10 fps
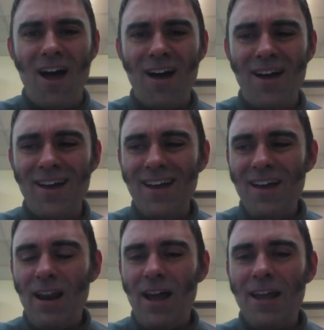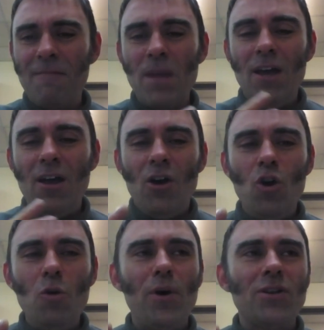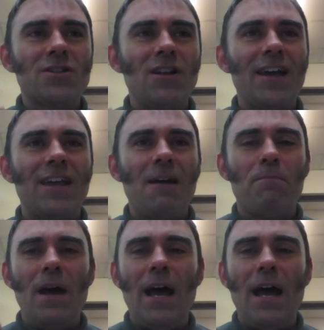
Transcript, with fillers: car? yes. Like, who puts like a,